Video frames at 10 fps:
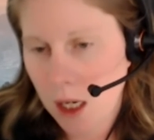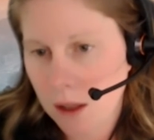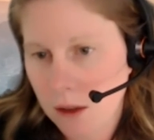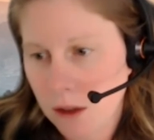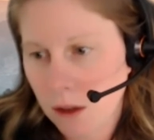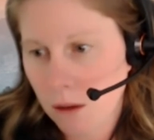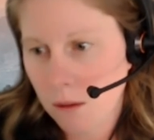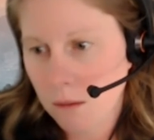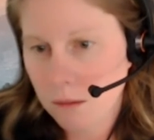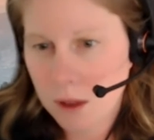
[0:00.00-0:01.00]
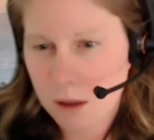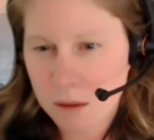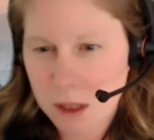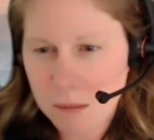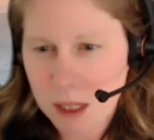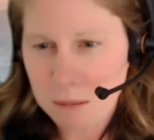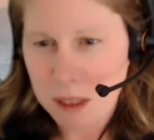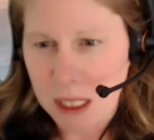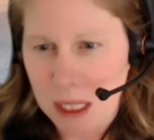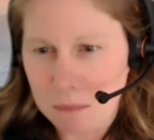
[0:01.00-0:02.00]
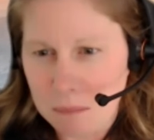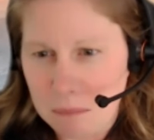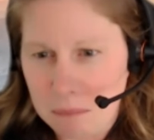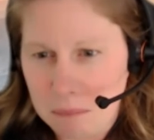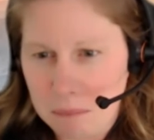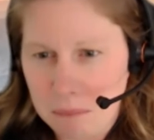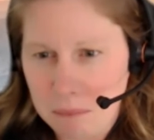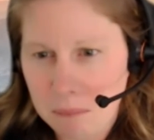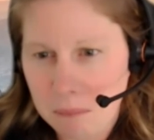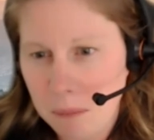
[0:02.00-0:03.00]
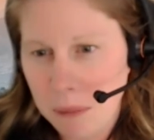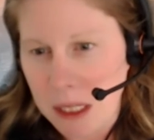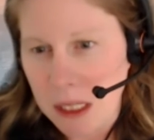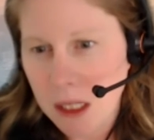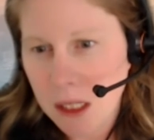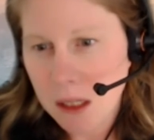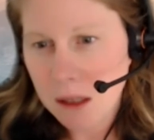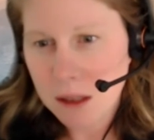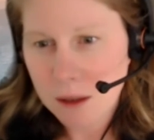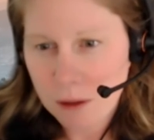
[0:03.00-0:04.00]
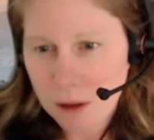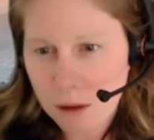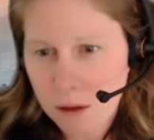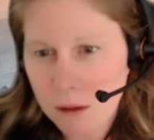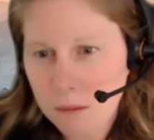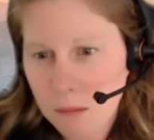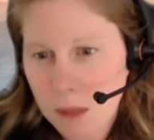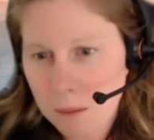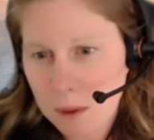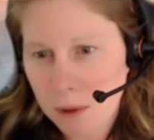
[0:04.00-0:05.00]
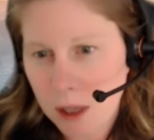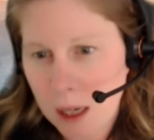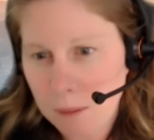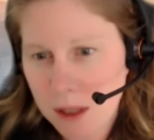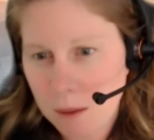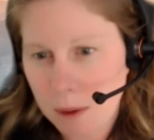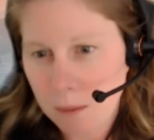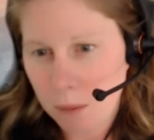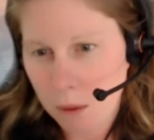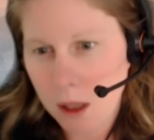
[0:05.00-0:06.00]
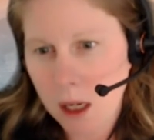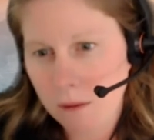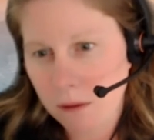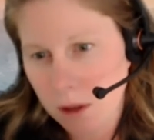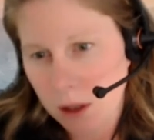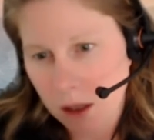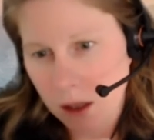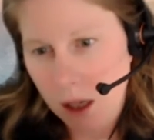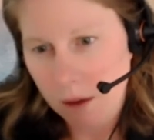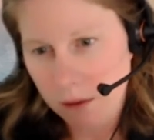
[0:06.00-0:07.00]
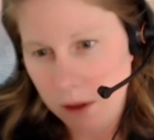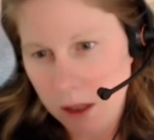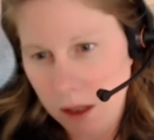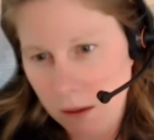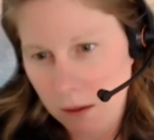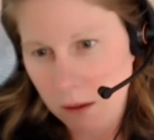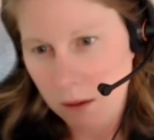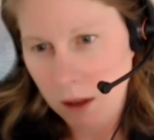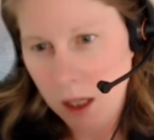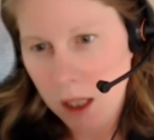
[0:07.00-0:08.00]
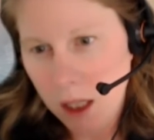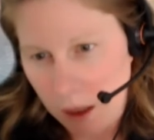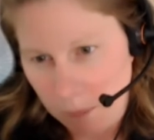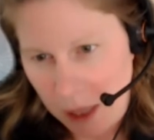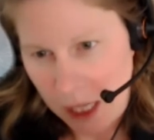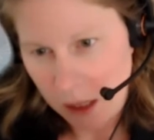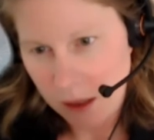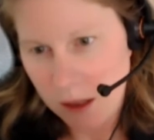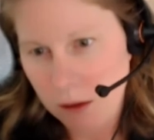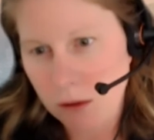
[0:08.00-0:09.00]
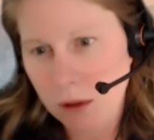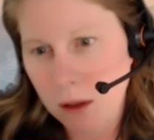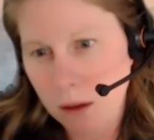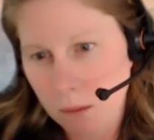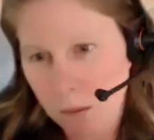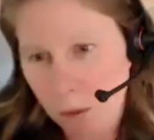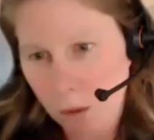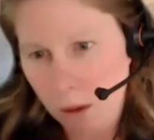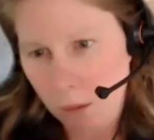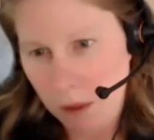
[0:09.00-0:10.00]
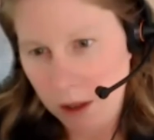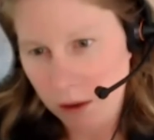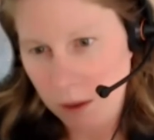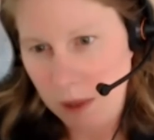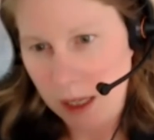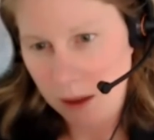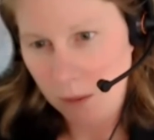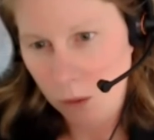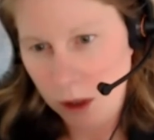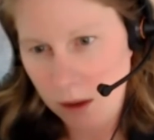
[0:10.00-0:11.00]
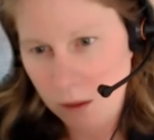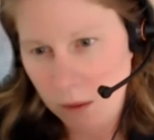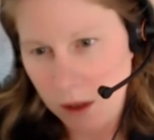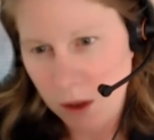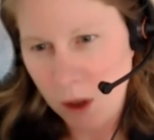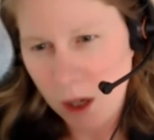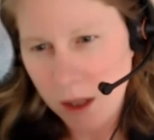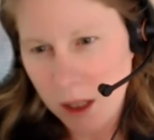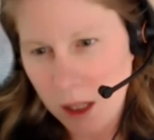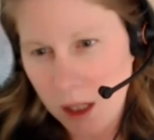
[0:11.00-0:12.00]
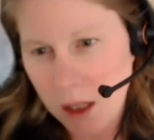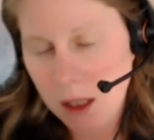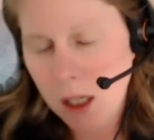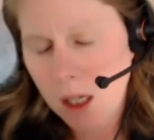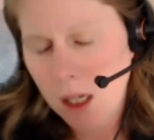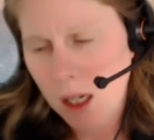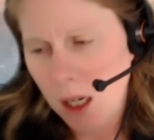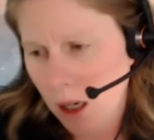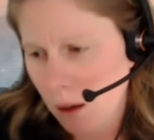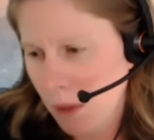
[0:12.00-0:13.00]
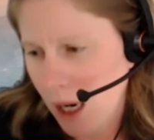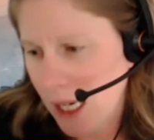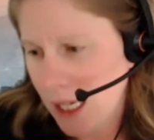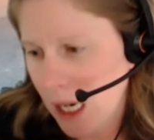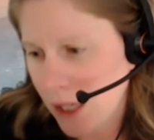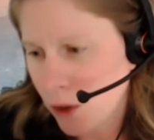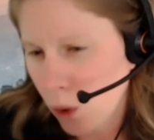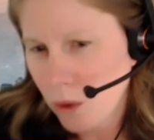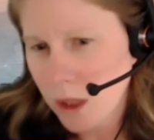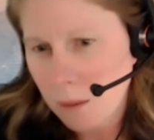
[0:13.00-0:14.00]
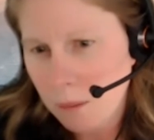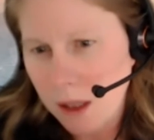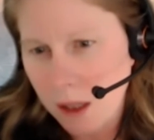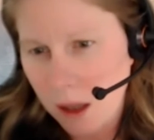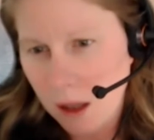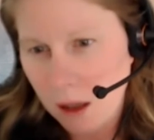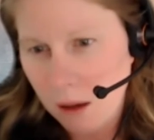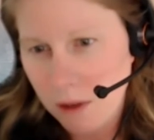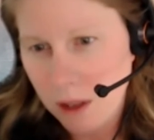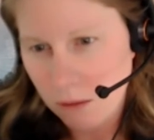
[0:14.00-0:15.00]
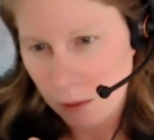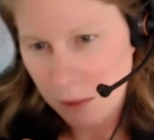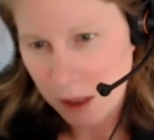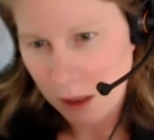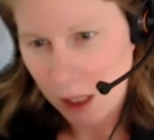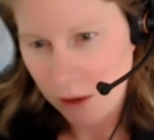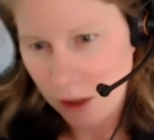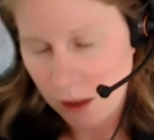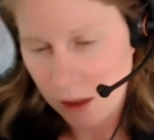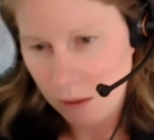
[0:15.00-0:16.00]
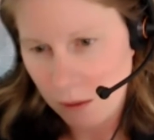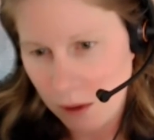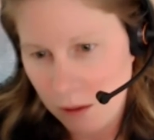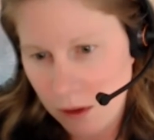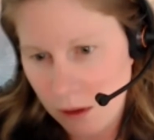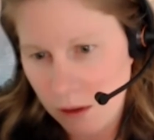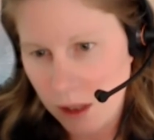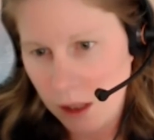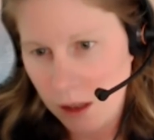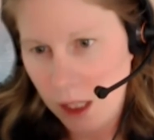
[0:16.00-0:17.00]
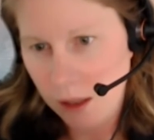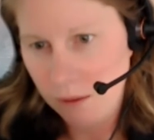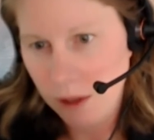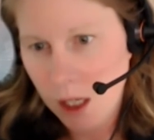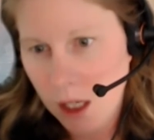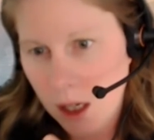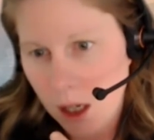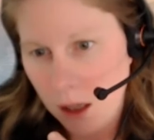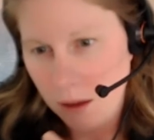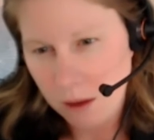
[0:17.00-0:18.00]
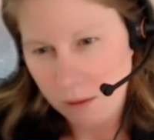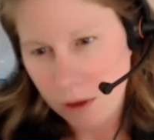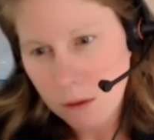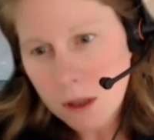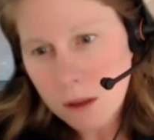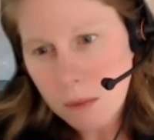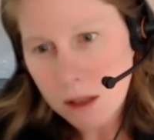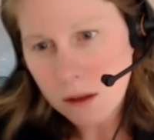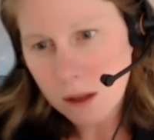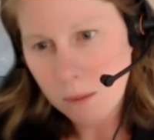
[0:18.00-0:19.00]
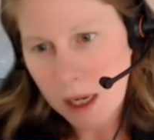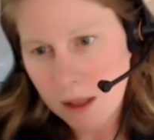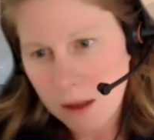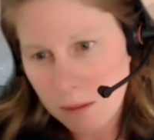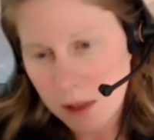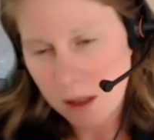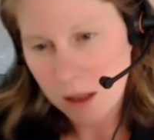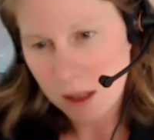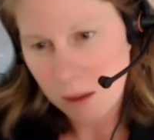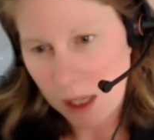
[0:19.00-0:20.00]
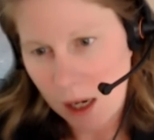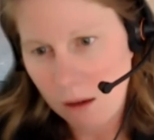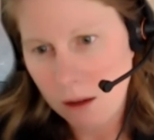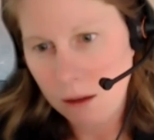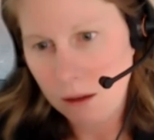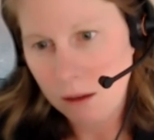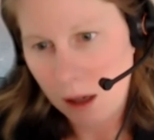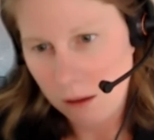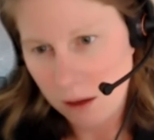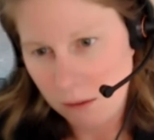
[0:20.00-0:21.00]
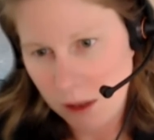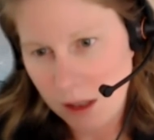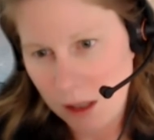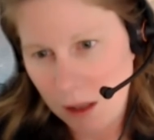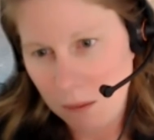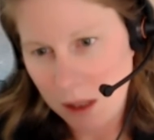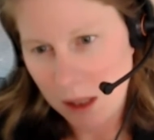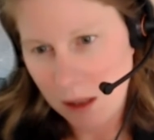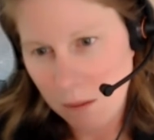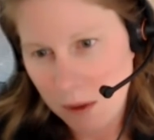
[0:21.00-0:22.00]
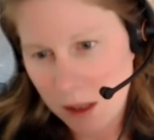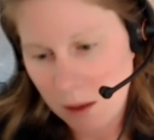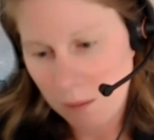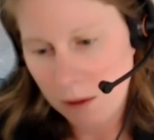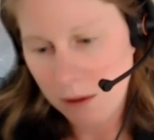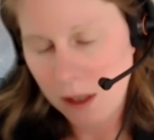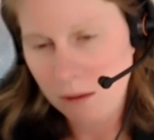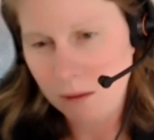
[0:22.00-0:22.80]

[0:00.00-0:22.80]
And so, sometimes it can be difficult, maybe perhaps to pinpoint every single kind of pain syndrome or muscle spasm, what's causing it. I don't typically think of these rheumatologic disorders causing a lot of diffuse muscle spasms in the same characteristic that we see with stiff person.